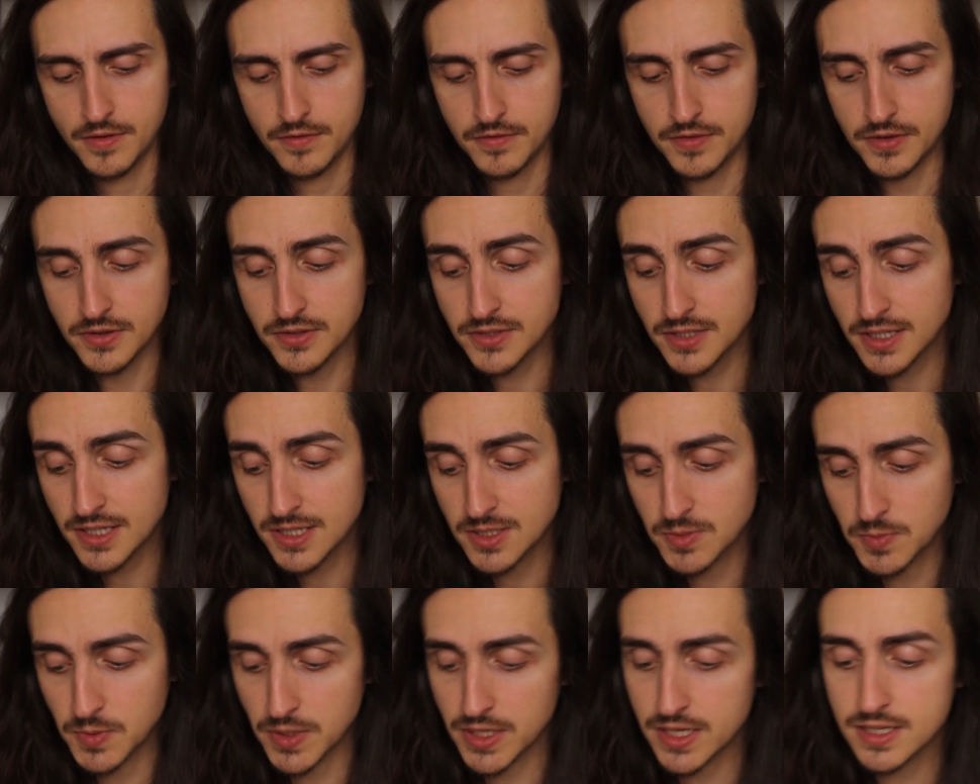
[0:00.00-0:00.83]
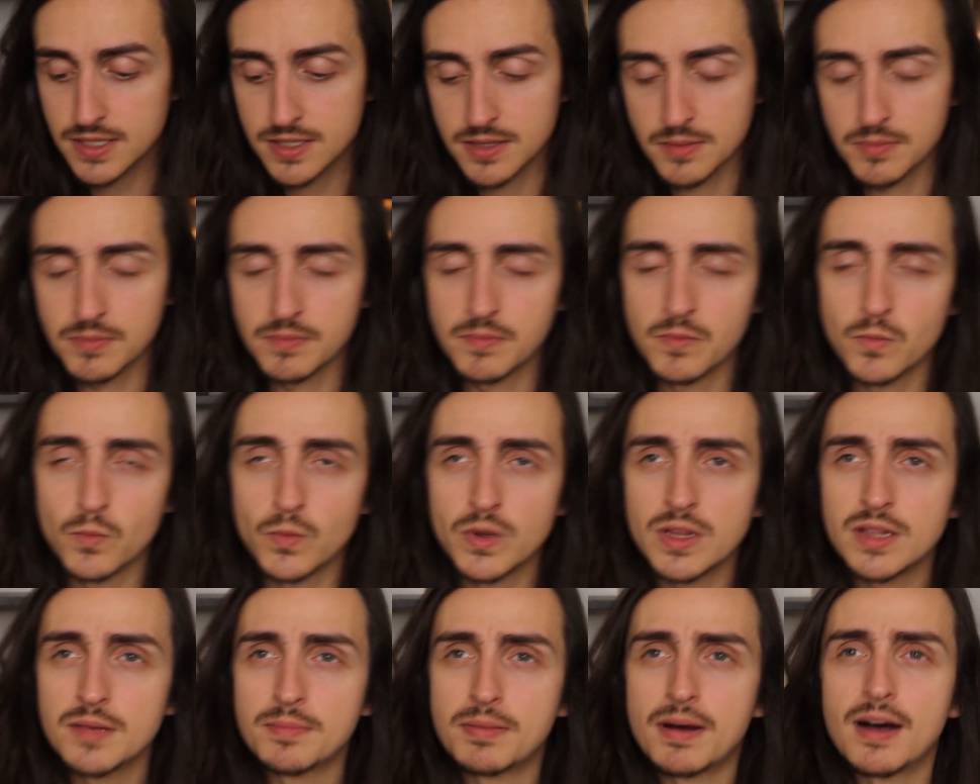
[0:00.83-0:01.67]
feels like it's bringing some
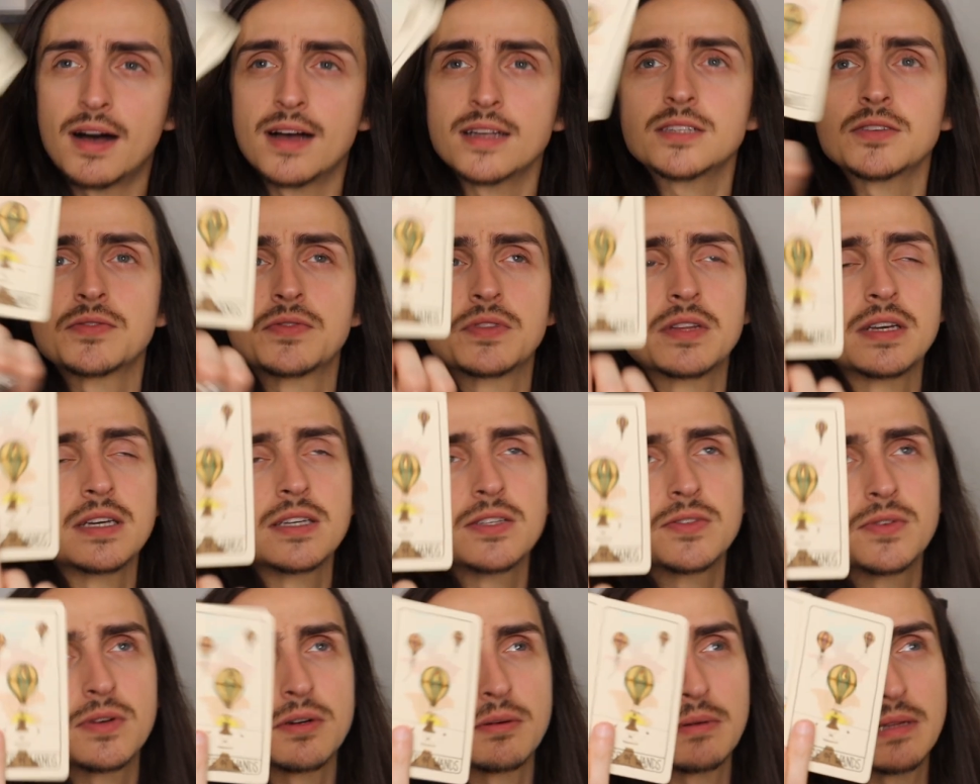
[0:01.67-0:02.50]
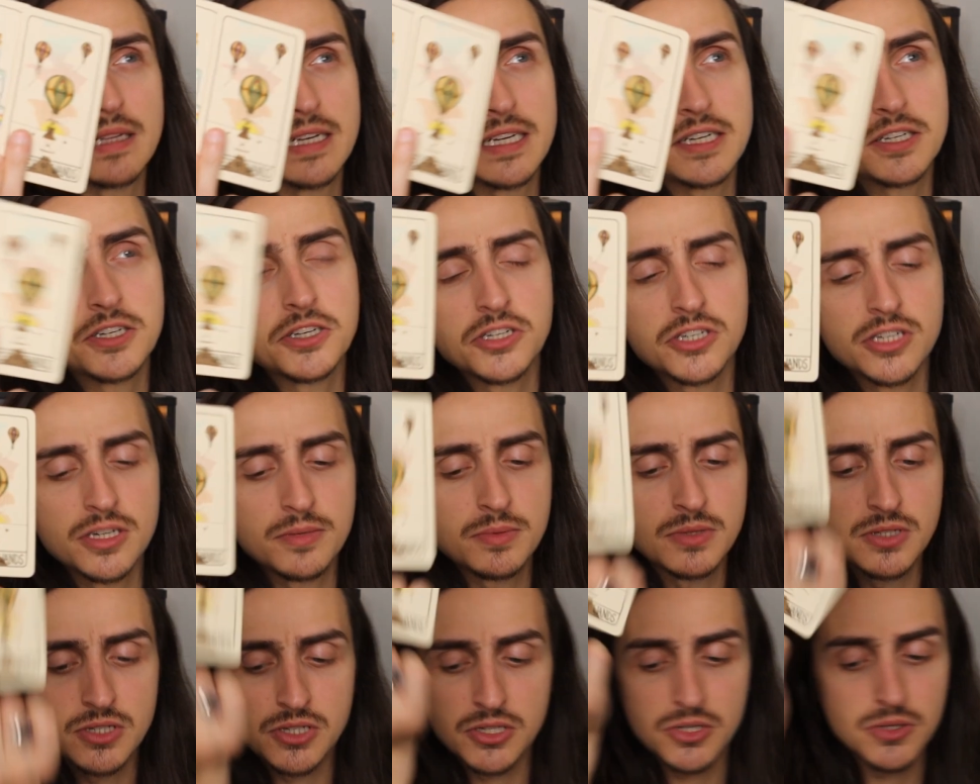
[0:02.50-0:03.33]
really positive things for
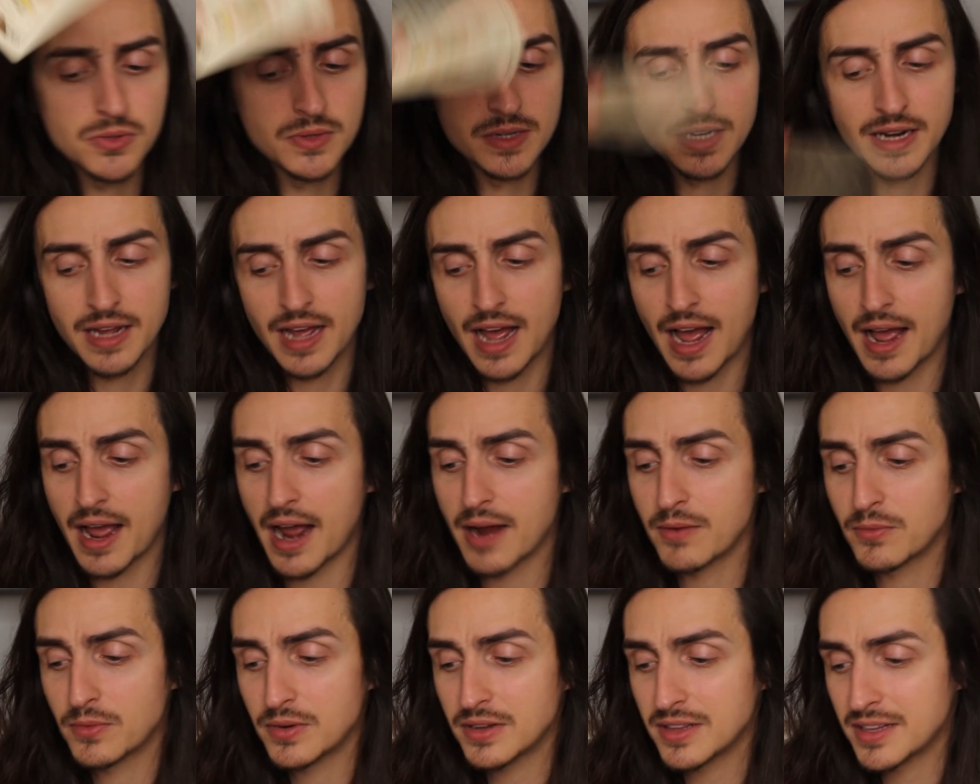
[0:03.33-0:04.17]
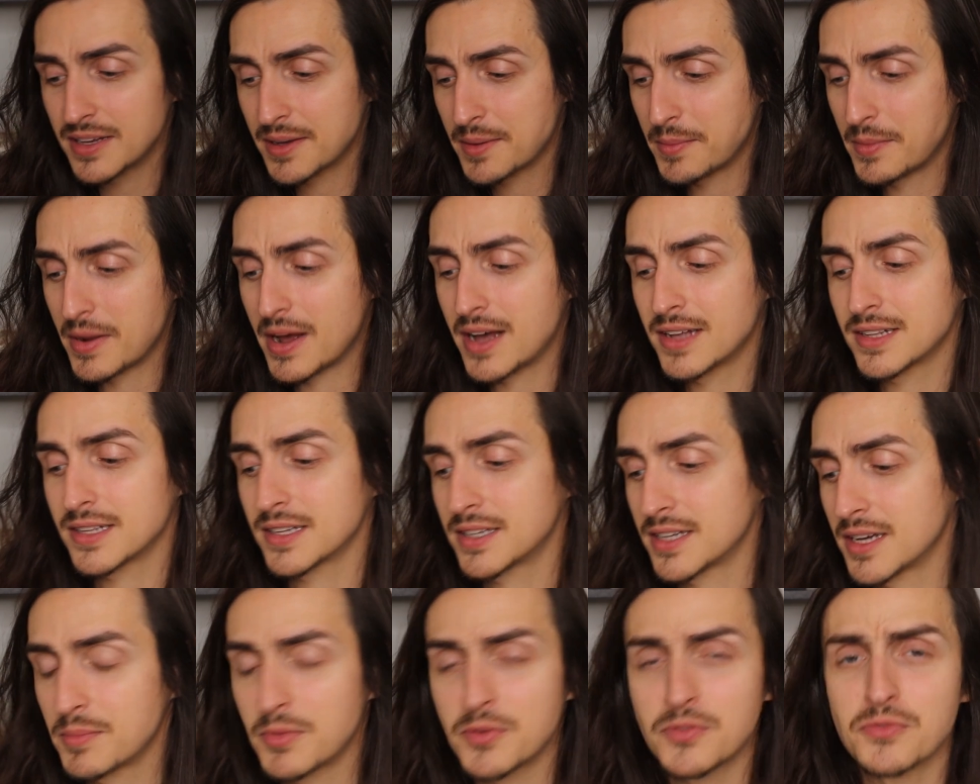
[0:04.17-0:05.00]
relationships too. And I, I really am not a
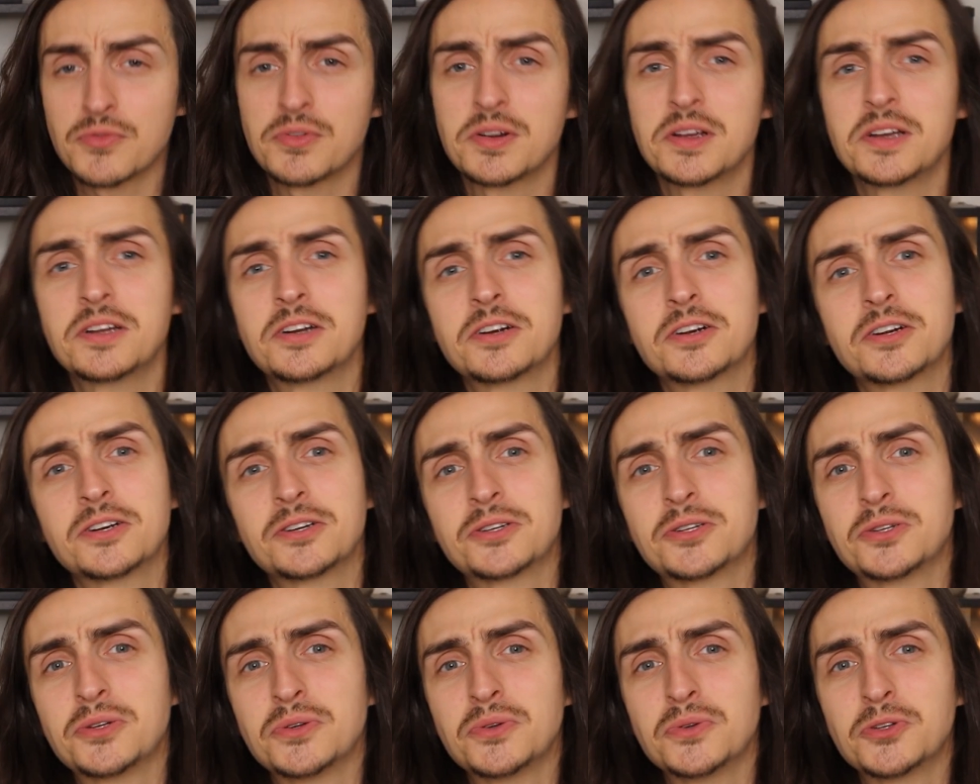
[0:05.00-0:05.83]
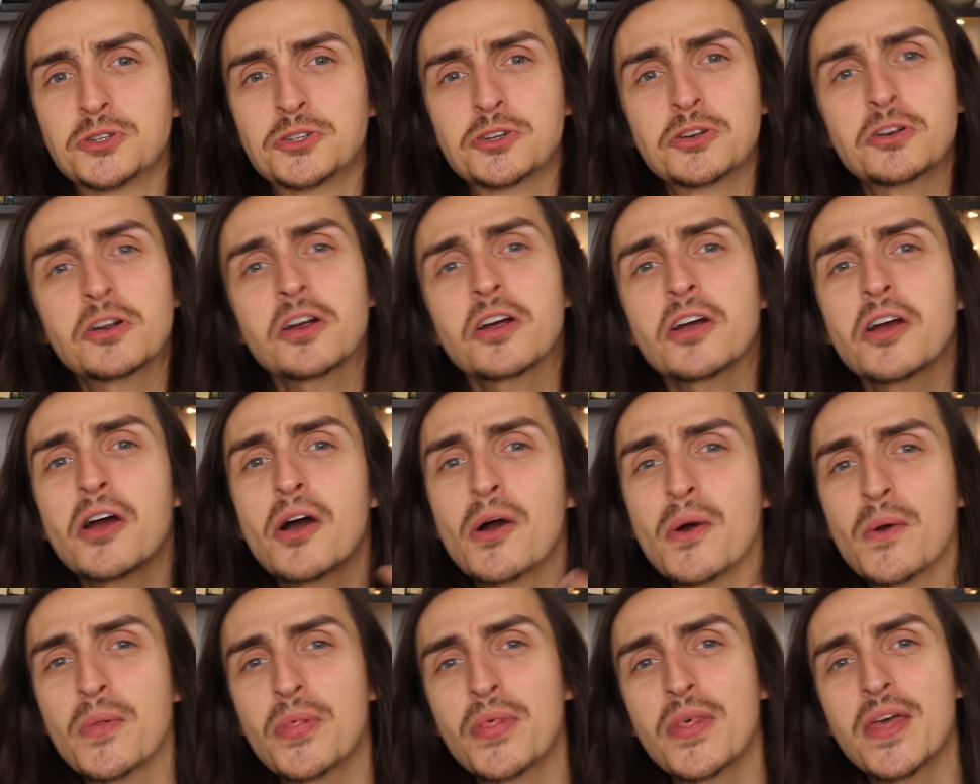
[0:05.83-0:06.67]
type of reader to
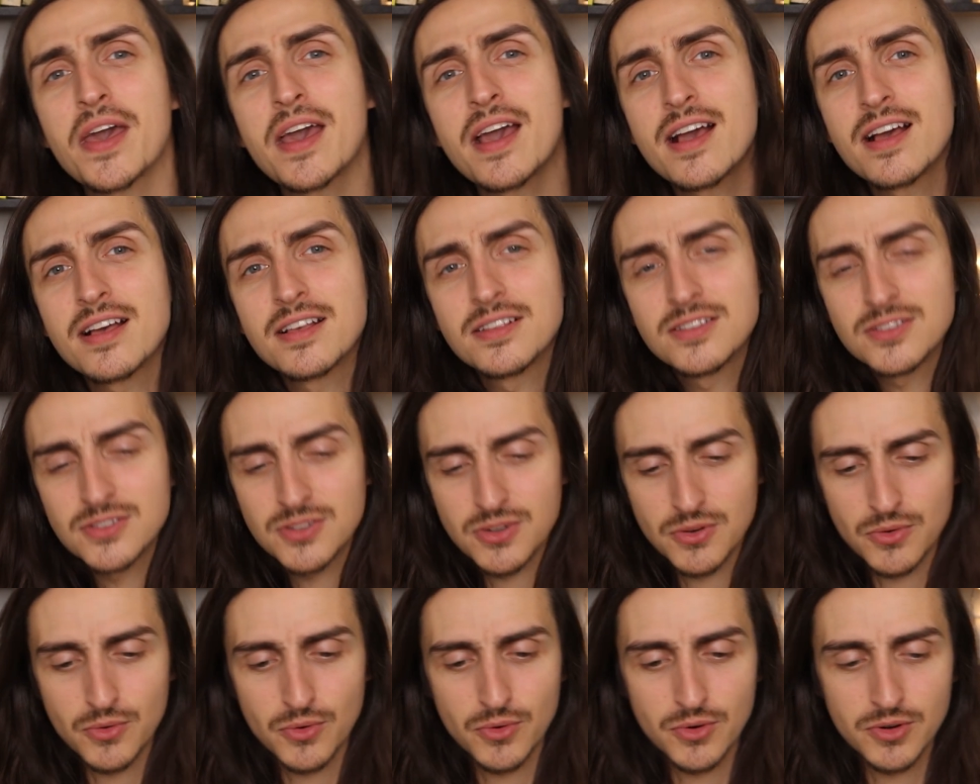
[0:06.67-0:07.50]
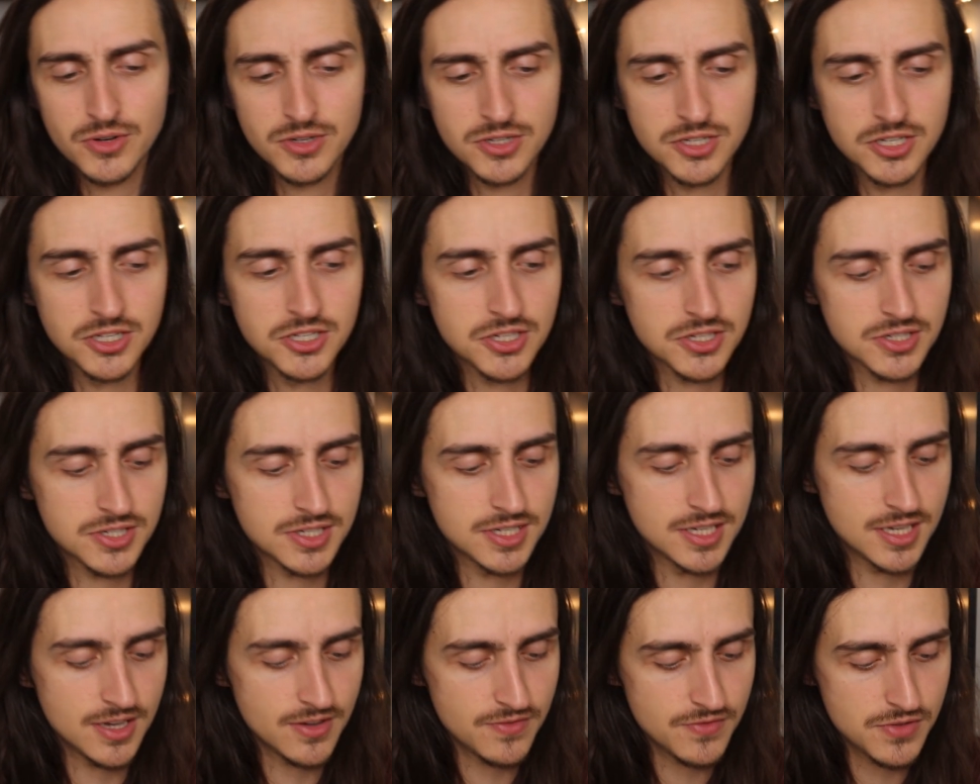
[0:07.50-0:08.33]
sugarcoat things or to
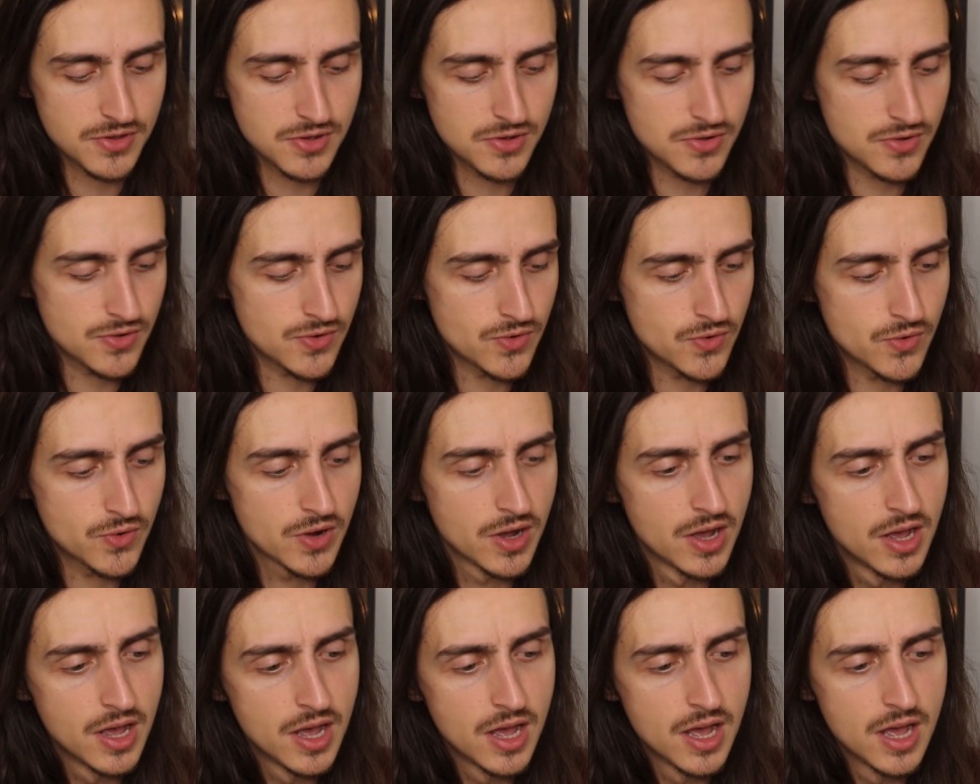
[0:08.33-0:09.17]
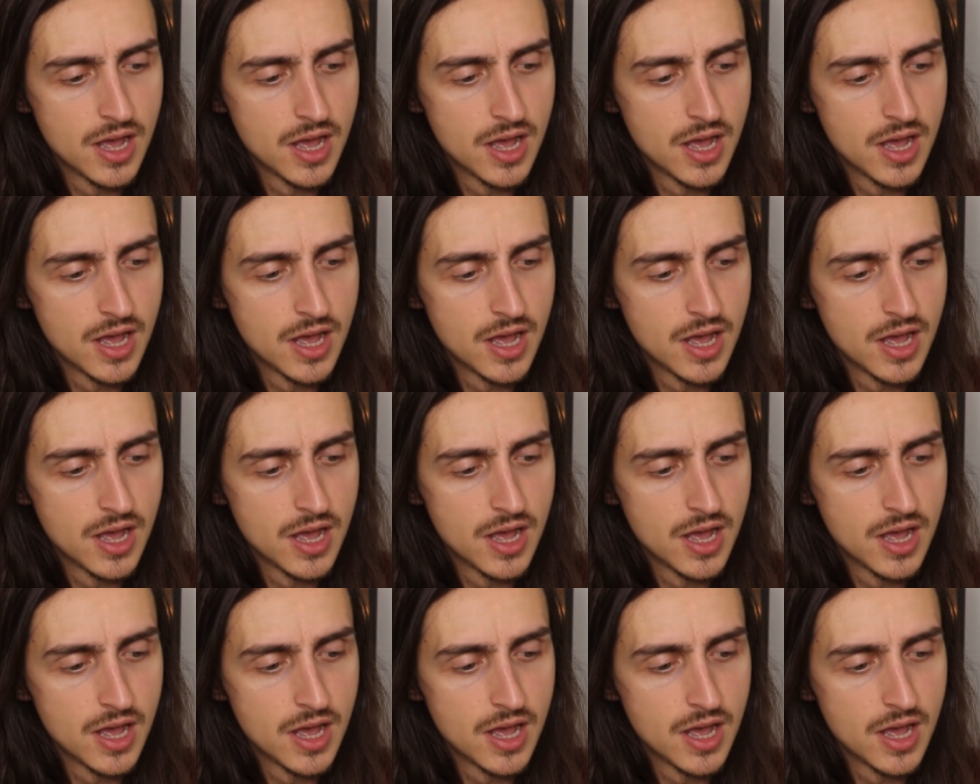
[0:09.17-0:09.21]
just give you